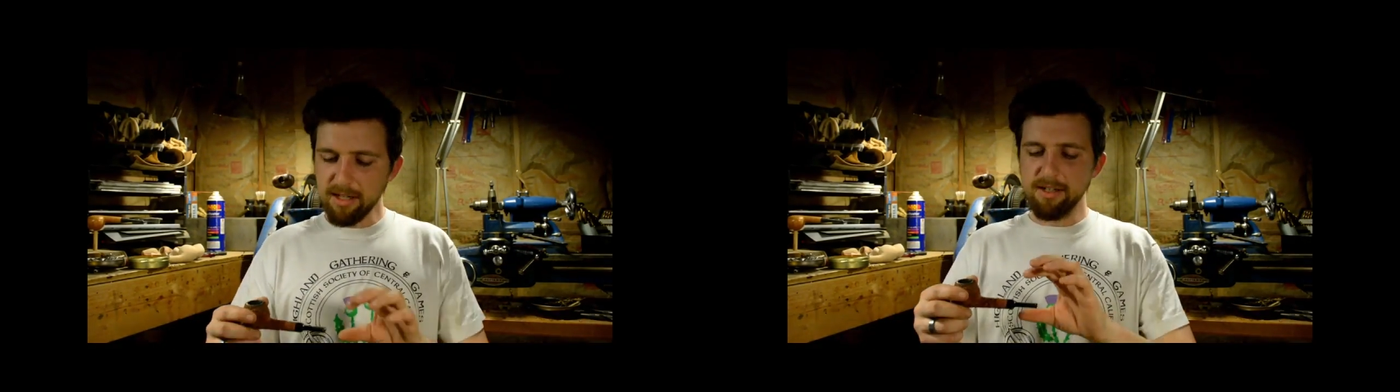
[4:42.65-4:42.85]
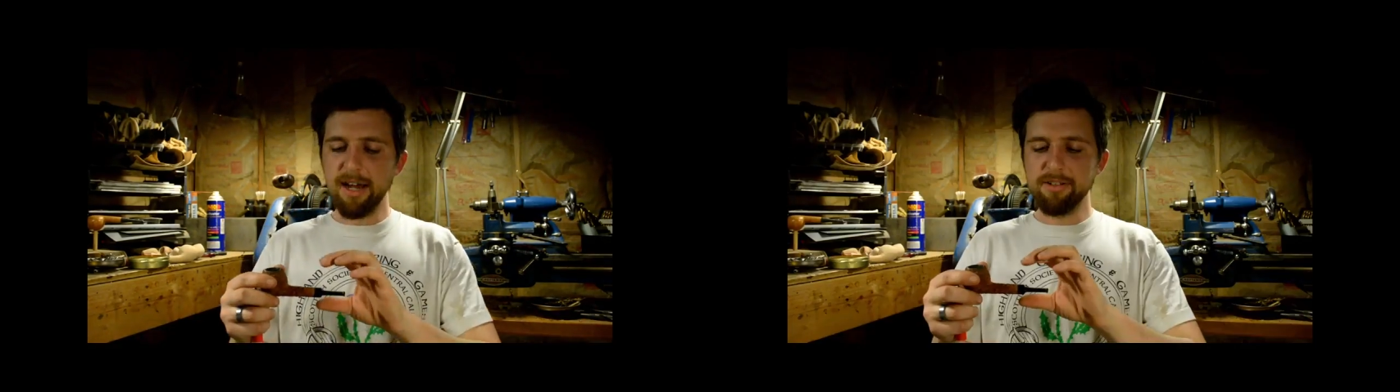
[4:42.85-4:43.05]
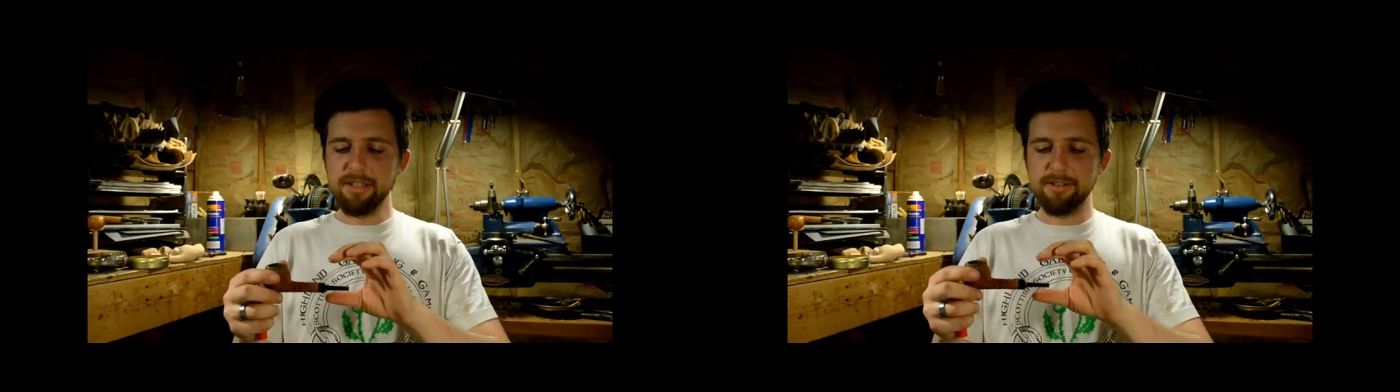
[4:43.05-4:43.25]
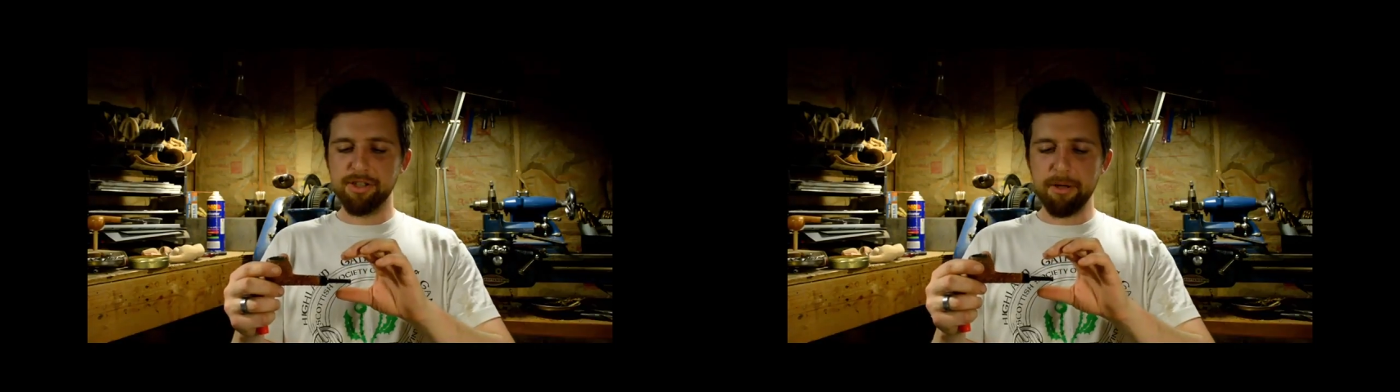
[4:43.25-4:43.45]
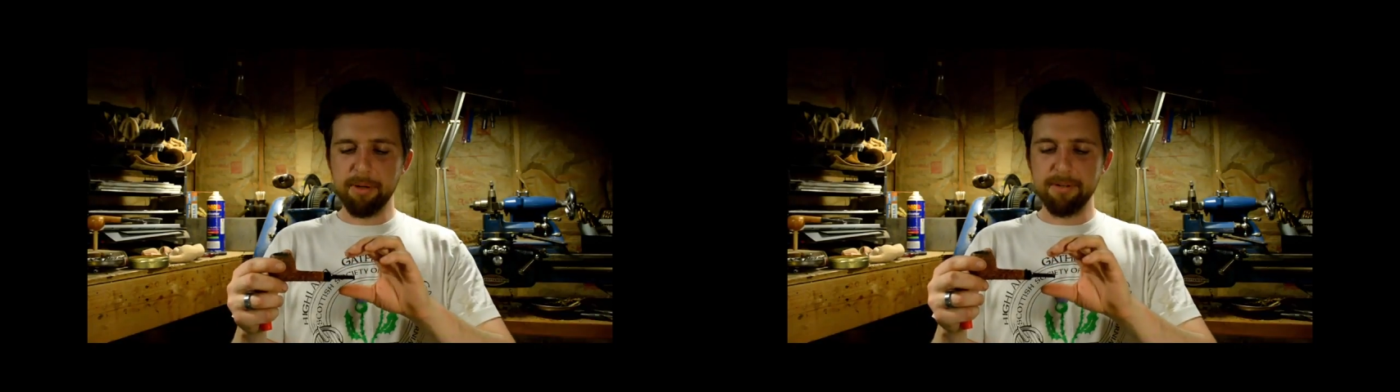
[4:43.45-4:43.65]
Now you need to
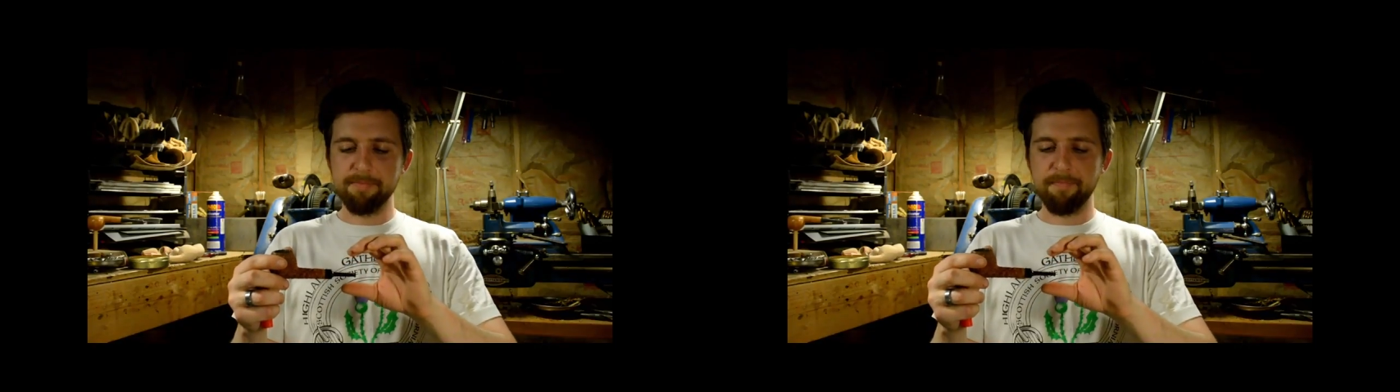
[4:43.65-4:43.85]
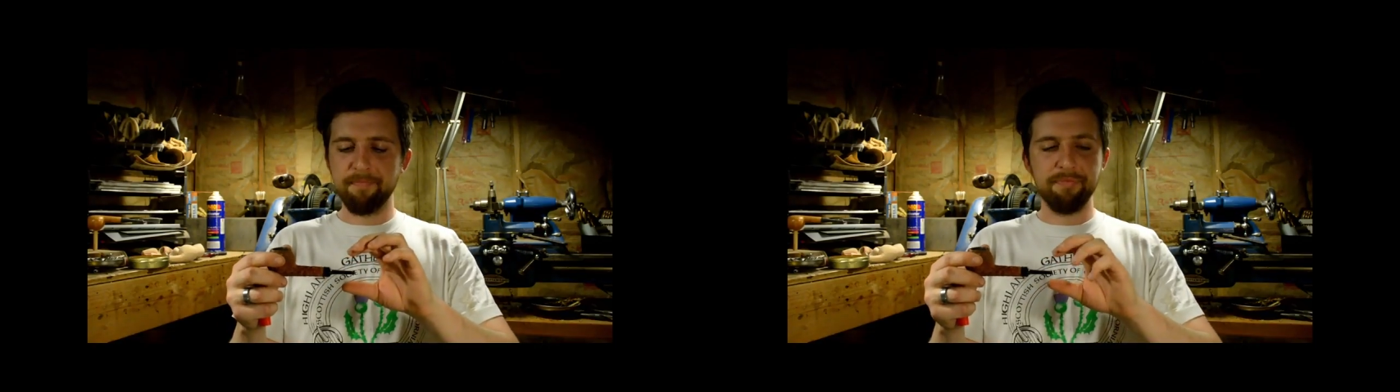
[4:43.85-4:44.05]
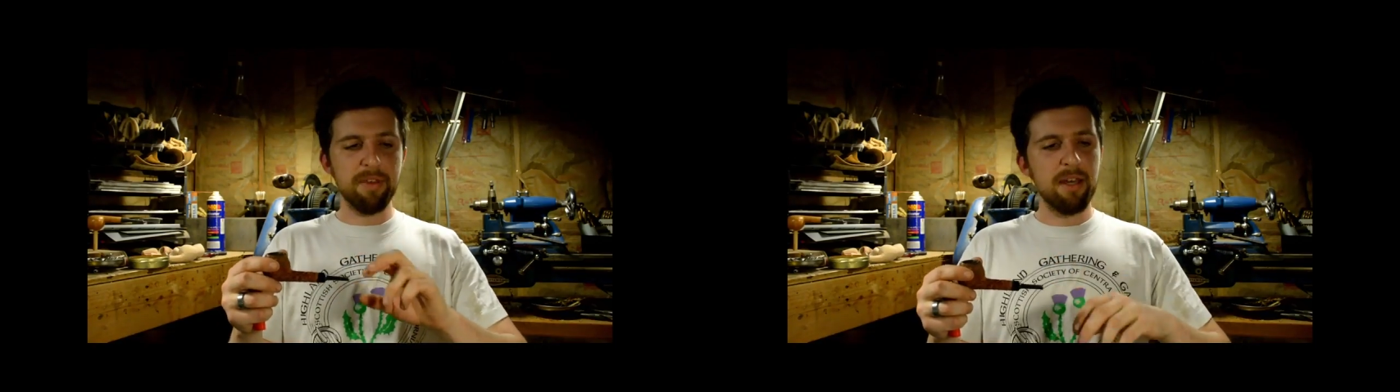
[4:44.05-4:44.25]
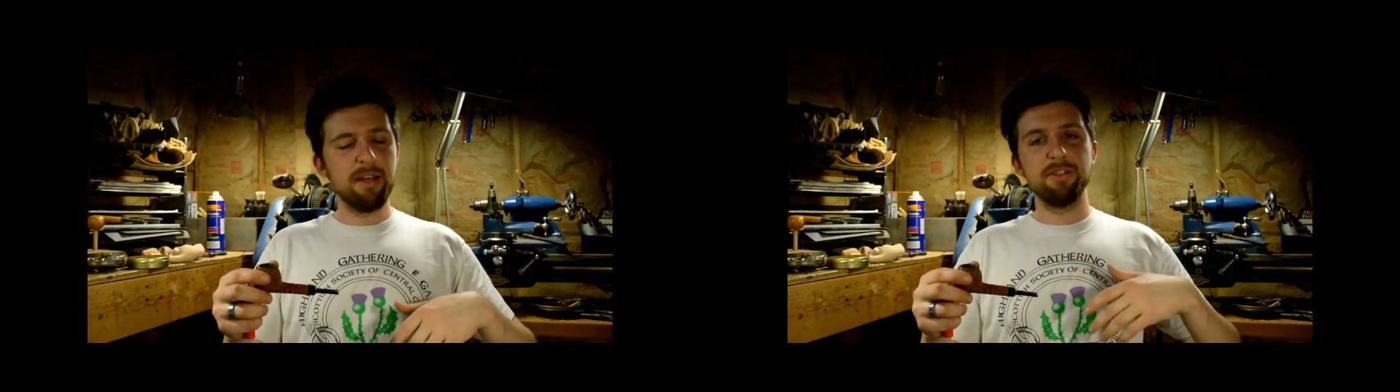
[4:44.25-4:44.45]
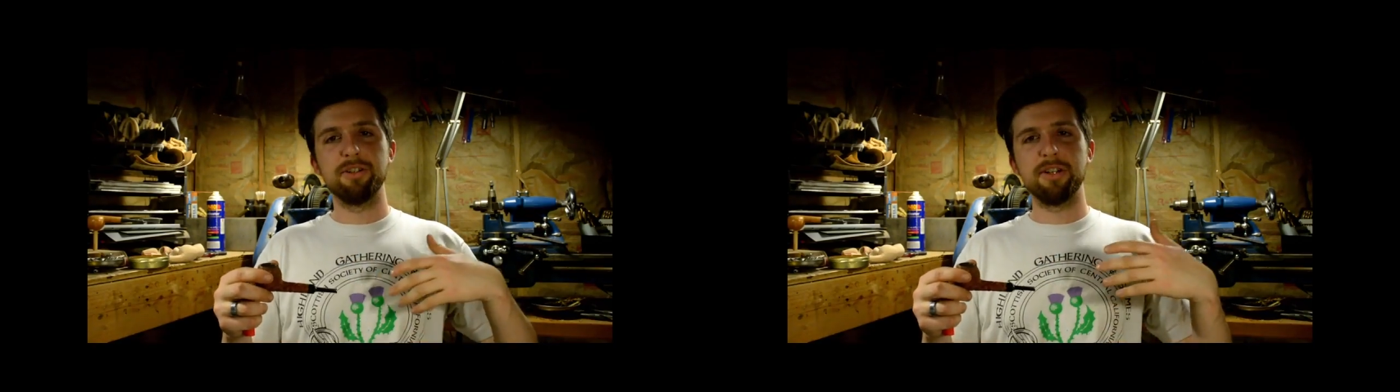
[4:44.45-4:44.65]
shape it,
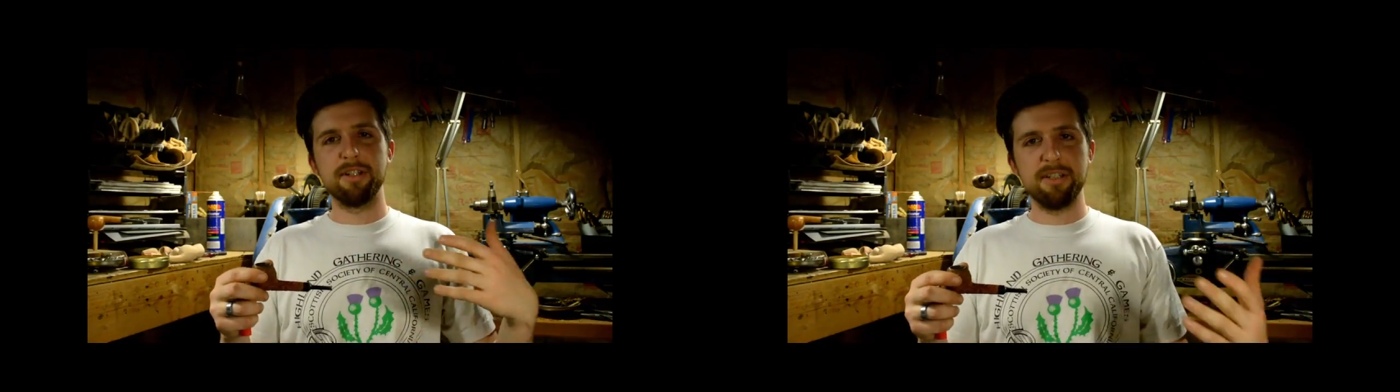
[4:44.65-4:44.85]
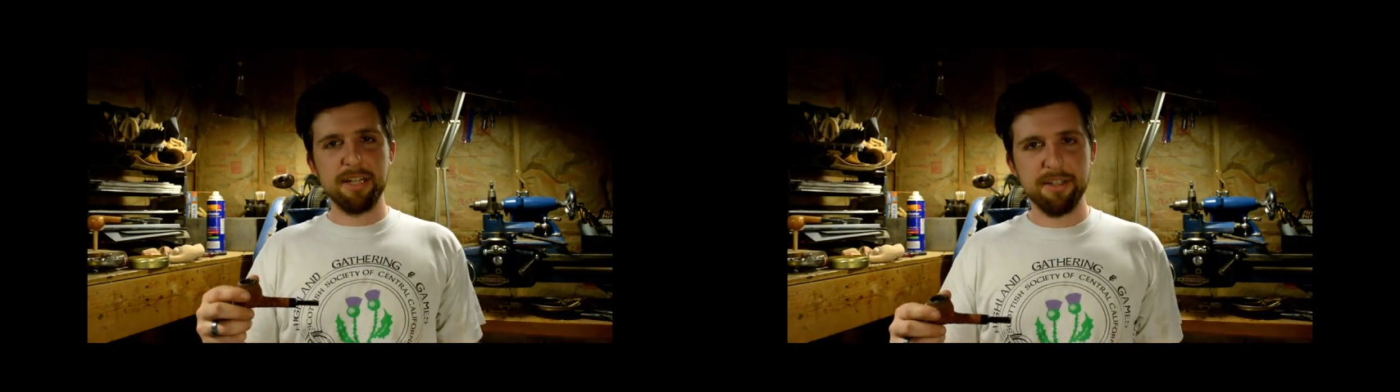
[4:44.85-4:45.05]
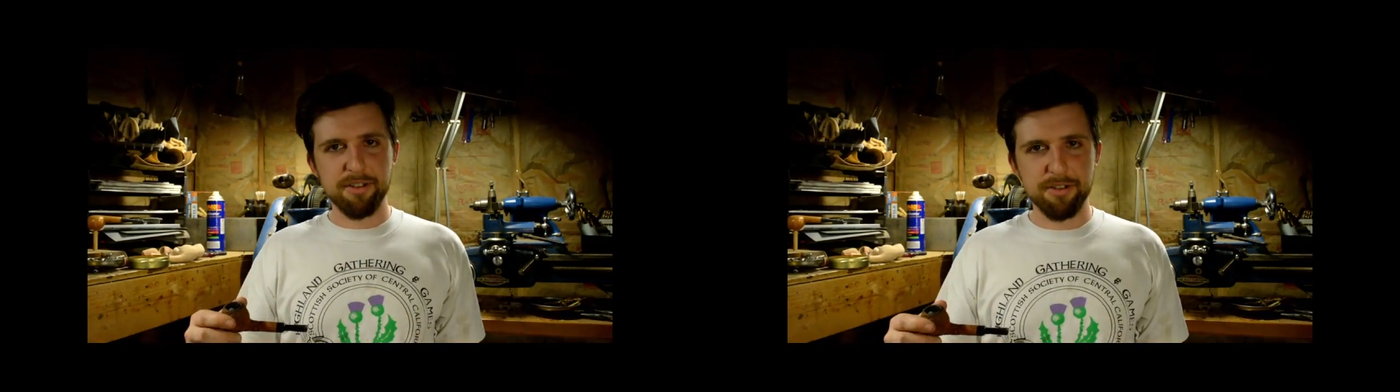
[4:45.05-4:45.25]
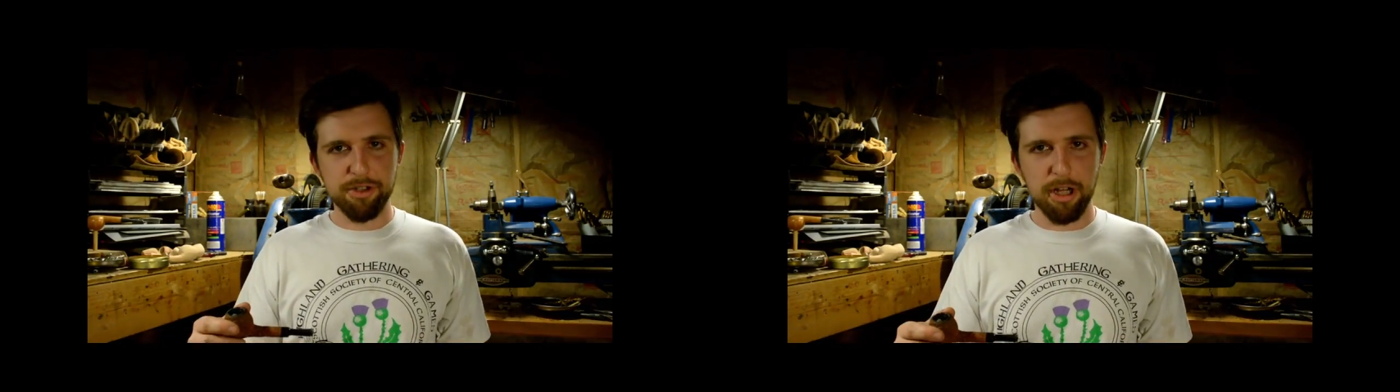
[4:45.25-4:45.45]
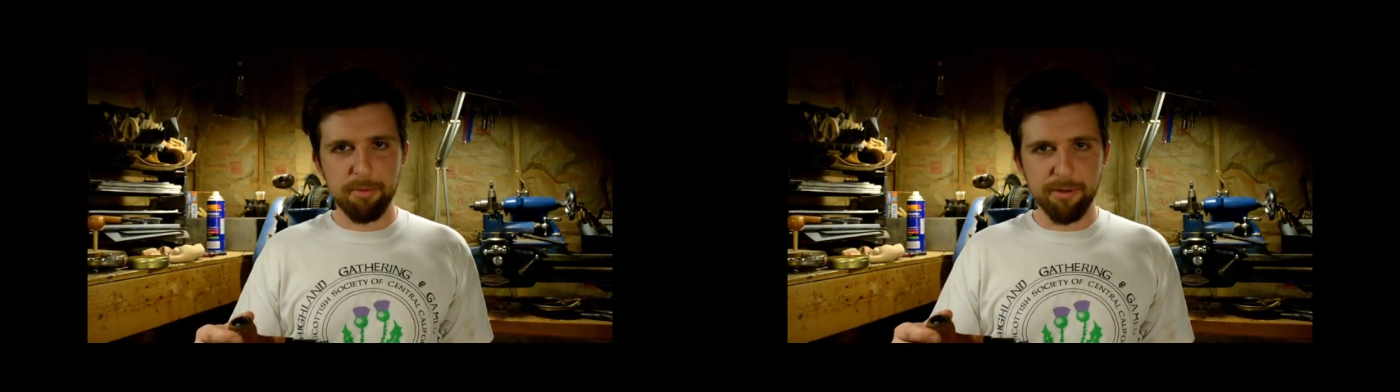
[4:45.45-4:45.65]
so you're going to take it to the
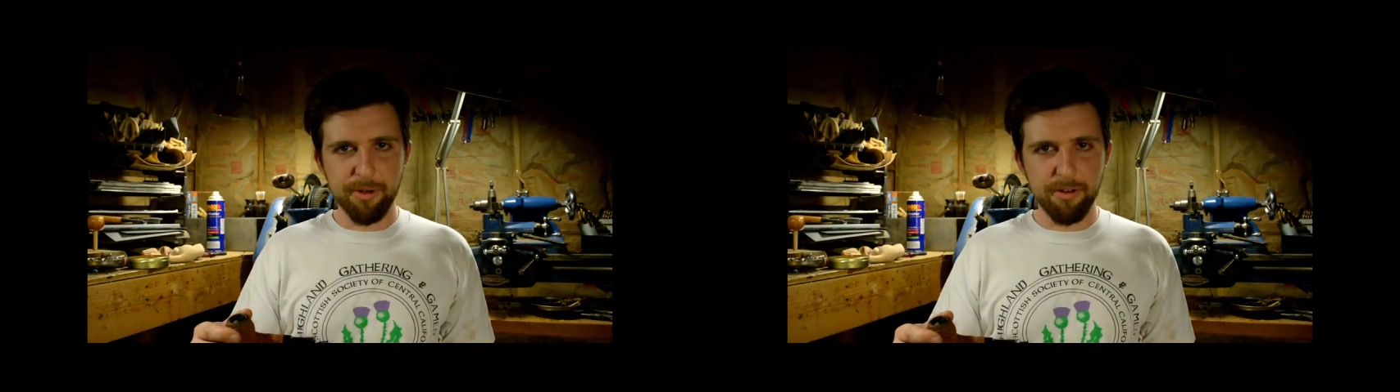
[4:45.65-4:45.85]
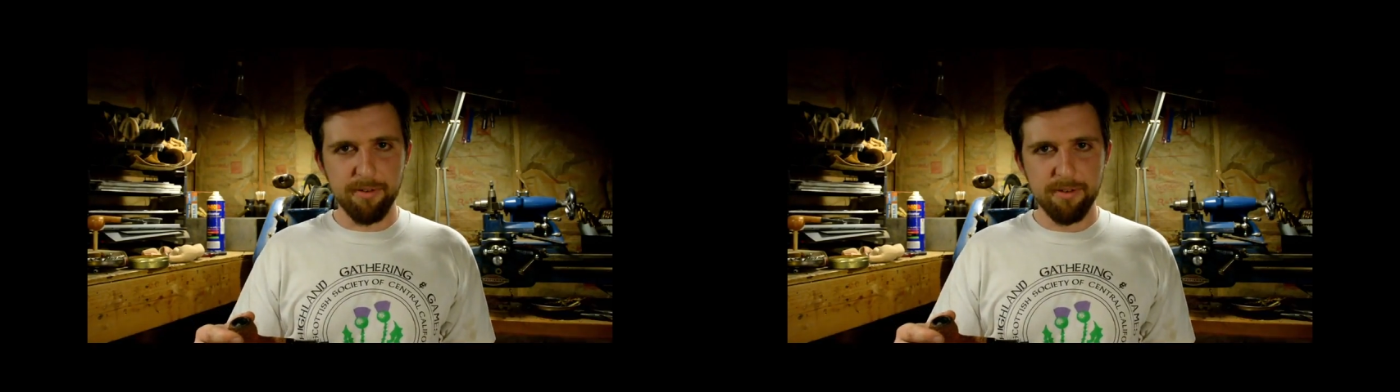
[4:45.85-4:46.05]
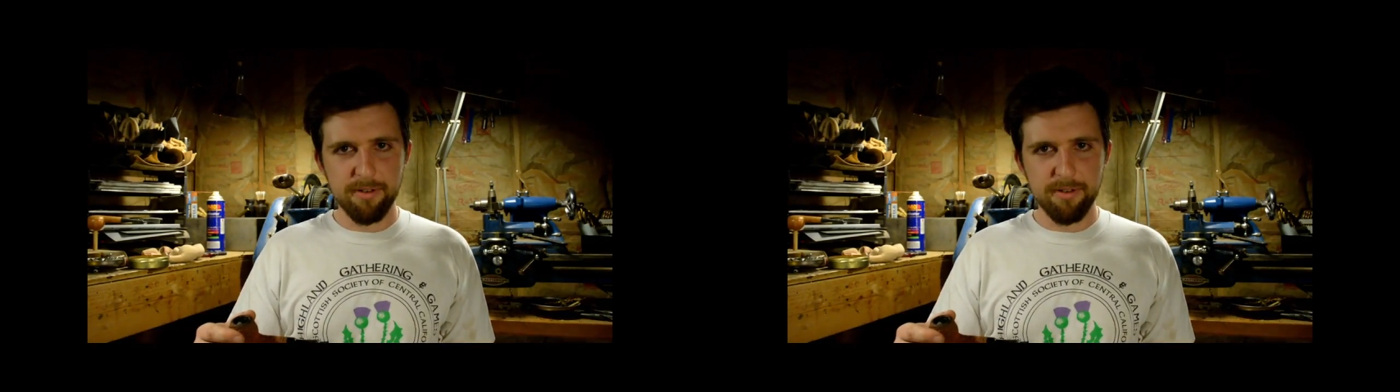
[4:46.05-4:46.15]
shaping wheel.